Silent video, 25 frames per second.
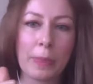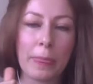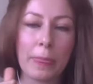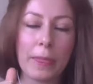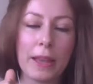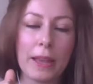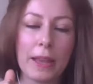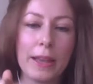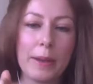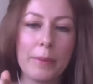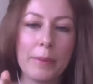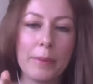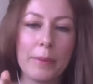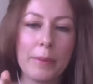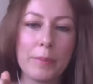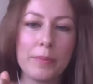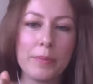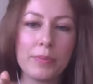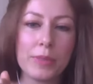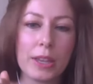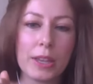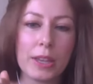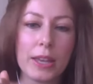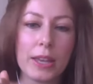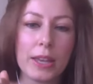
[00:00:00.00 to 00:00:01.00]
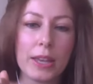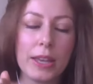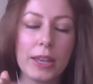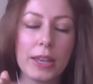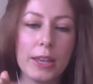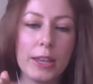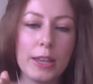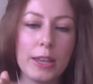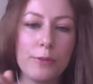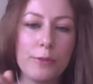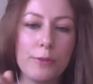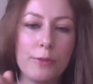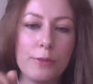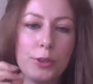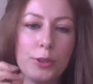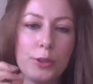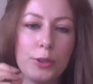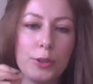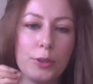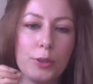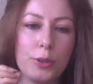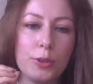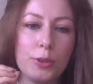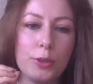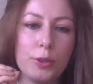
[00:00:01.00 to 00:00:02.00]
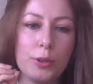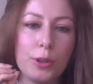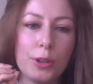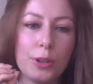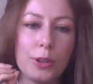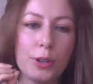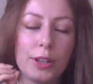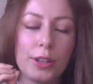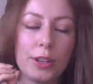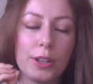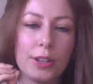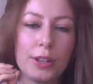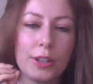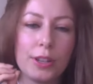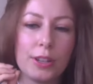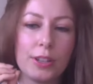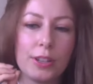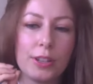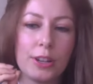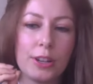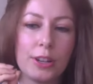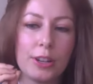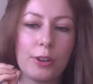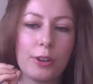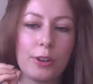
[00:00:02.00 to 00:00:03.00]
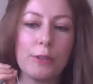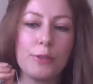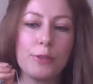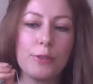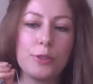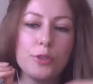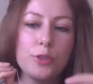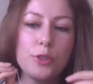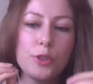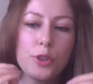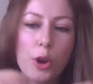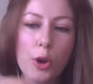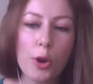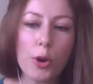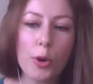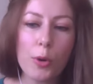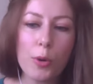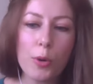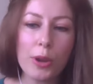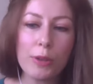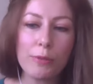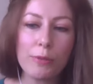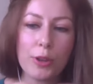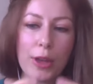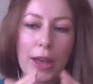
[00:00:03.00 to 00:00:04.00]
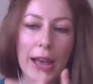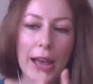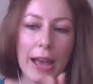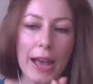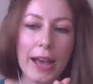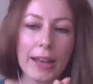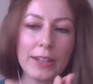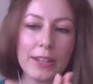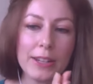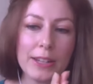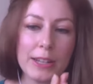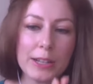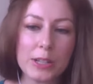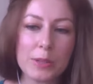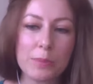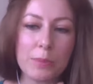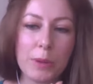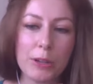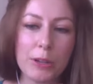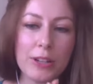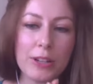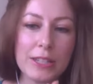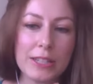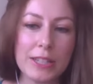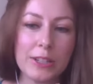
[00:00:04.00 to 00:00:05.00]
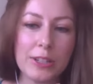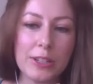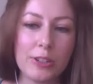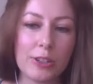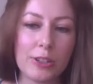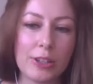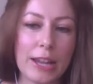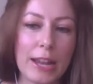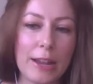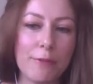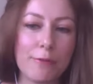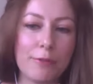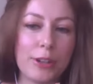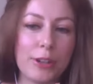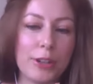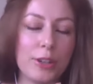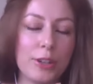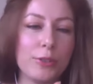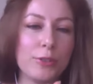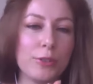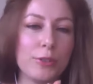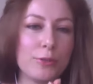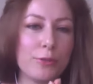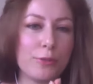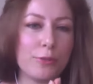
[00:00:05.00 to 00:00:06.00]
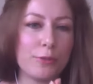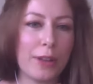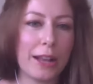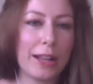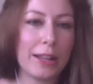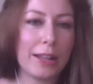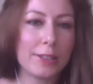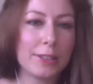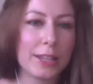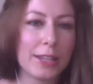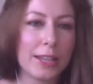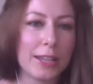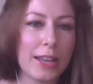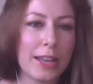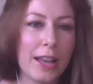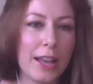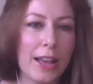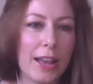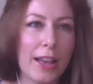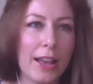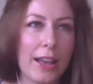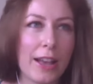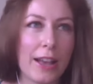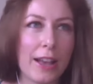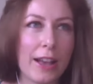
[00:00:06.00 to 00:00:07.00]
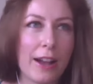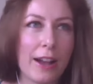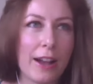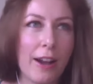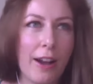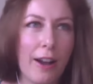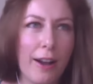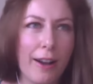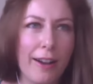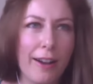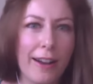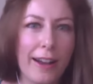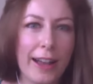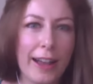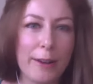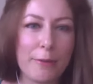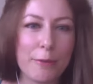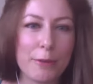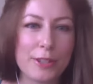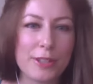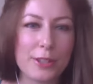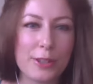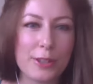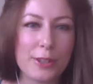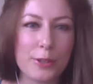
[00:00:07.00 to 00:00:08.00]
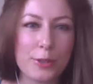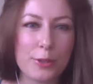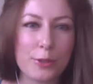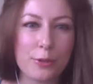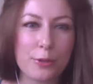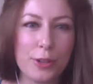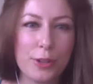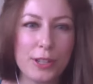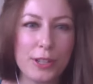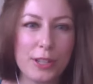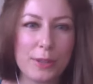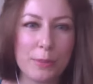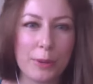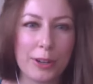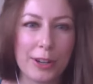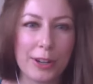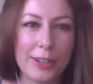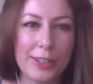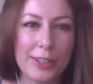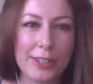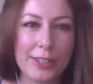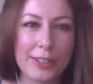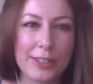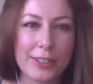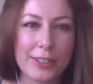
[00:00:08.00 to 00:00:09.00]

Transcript: um if you you know if you know if you had an experience in your life where you felt ah, i was street smart